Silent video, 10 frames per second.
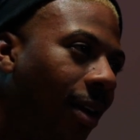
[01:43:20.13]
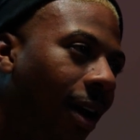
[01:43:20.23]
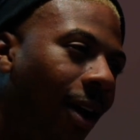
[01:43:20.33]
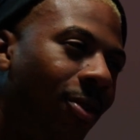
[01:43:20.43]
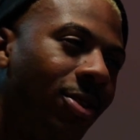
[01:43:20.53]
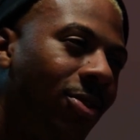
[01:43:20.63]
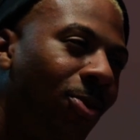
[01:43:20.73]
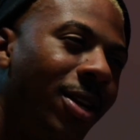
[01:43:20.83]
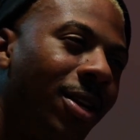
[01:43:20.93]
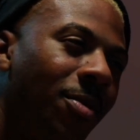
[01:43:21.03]
I was
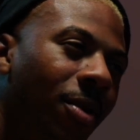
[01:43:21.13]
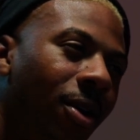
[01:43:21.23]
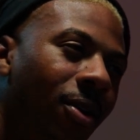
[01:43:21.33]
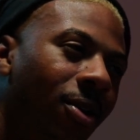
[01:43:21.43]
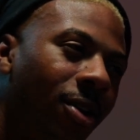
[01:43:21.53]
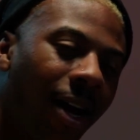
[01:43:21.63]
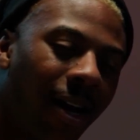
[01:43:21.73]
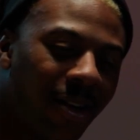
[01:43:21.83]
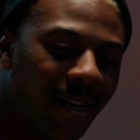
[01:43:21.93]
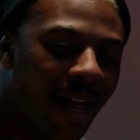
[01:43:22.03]
tweaking, bro. I
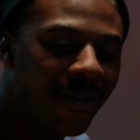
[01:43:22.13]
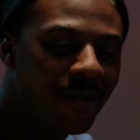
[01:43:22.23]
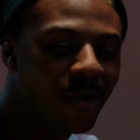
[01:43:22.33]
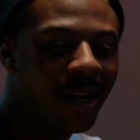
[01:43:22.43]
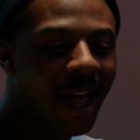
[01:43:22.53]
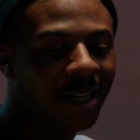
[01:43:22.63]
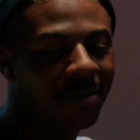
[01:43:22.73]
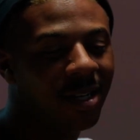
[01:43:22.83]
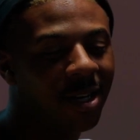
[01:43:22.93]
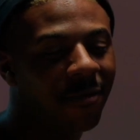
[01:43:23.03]
did. Like, if you would have asked
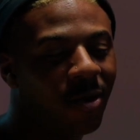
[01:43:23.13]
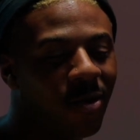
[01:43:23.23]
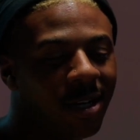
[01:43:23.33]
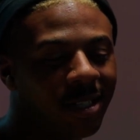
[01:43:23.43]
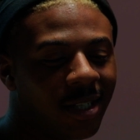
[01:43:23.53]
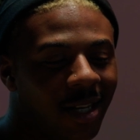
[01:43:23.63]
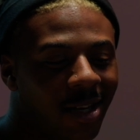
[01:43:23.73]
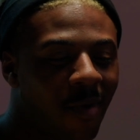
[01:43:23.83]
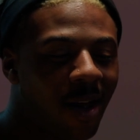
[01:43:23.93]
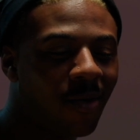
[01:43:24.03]
me a different question, then
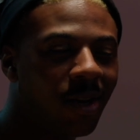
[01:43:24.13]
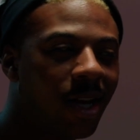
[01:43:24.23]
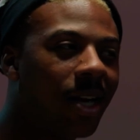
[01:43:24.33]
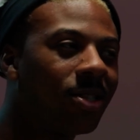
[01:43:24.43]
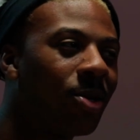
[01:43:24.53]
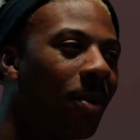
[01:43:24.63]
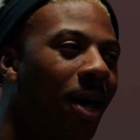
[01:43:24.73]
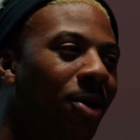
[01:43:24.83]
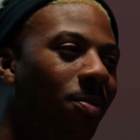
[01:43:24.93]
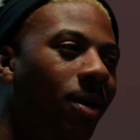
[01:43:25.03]
you might have would have got something
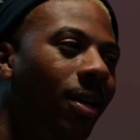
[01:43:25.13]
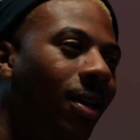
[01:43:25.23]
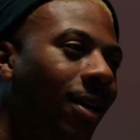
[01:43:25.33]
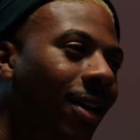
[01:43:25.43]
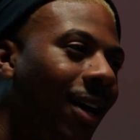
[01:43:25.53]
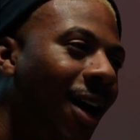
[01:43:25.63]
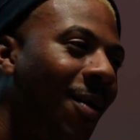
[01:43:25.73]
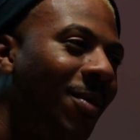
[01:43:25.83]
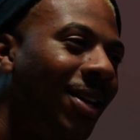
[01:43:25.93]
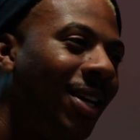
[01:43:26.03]
out of me. Bro,
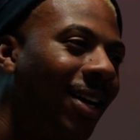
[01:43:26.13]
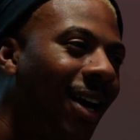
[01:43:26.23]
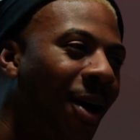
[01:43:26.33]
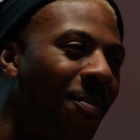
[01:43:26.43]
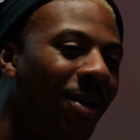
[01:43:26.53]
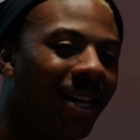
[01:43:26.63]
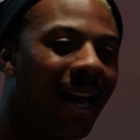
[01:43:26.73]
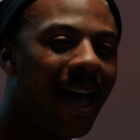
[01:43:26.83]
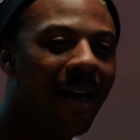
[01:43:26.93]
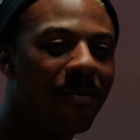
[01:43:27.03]
how many
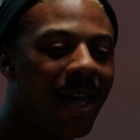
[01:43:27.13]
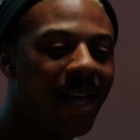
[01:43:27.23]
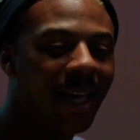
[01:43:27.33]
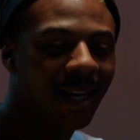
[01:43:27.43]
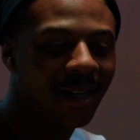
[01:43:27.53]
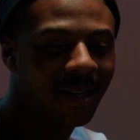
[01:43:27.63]
I have made?